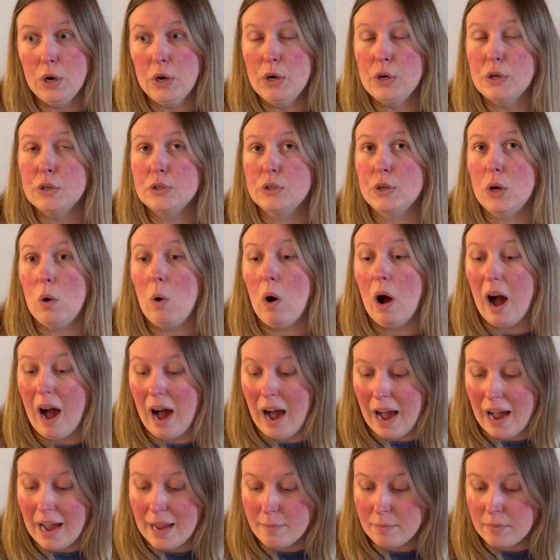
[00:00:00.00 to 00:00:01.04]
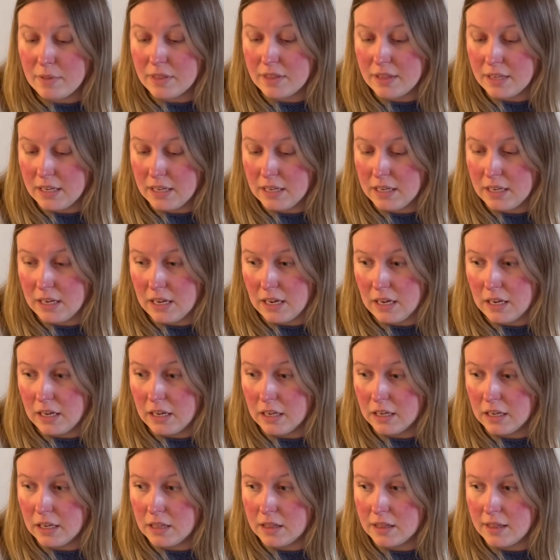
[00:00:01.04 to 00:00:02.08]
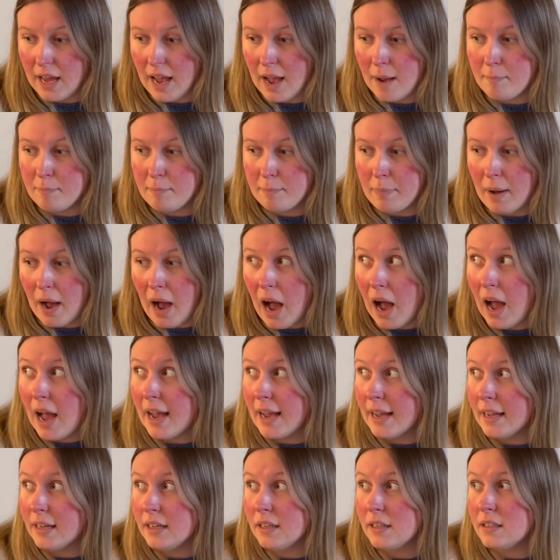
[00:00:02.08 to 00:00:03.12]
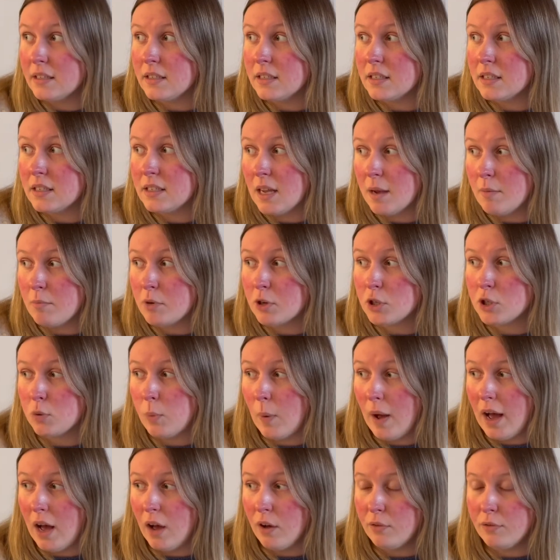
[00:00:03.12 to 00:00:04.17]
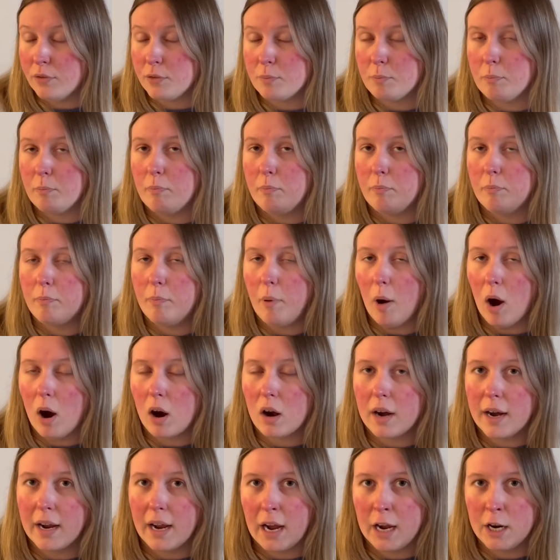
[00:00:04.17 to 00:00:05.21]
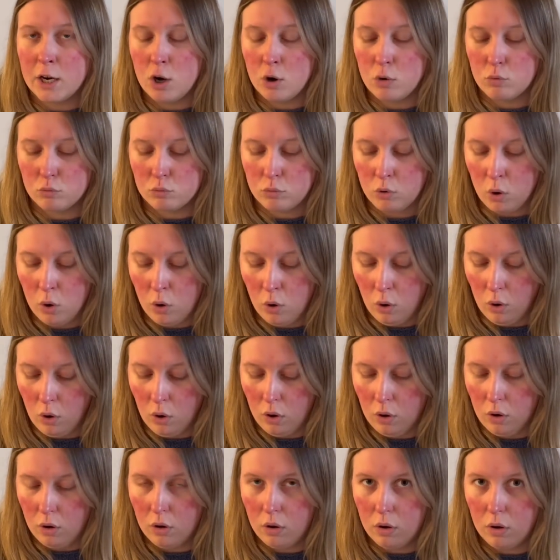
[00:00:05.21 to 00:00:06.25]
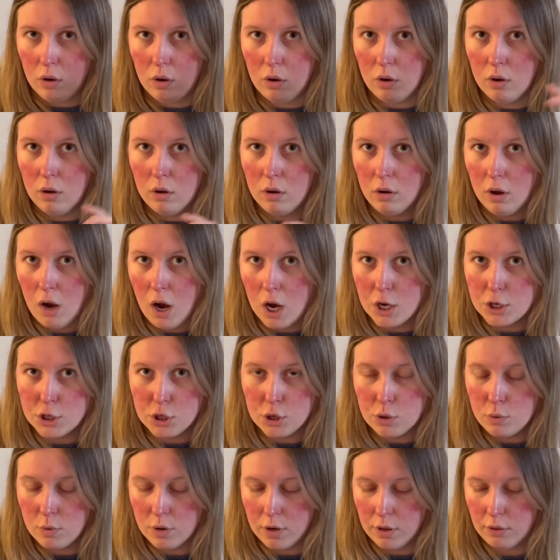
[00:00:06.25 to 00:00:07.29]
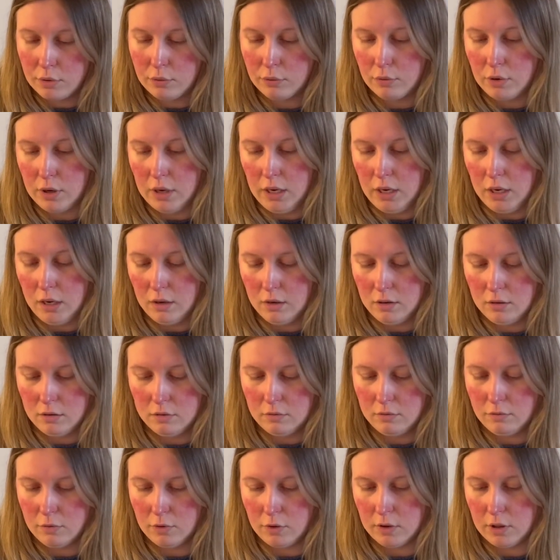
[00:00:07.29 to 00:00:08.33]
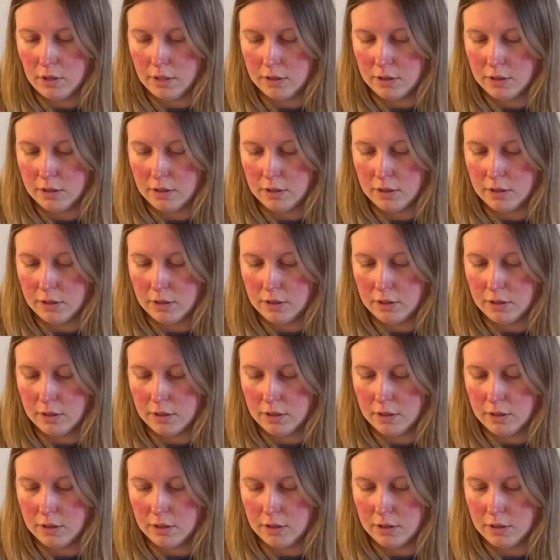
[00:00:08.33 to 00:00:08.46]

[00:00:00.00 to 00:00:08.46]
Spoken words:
So I'm thinking that by December 12th, barring I don't roll a 2 and a 3 for like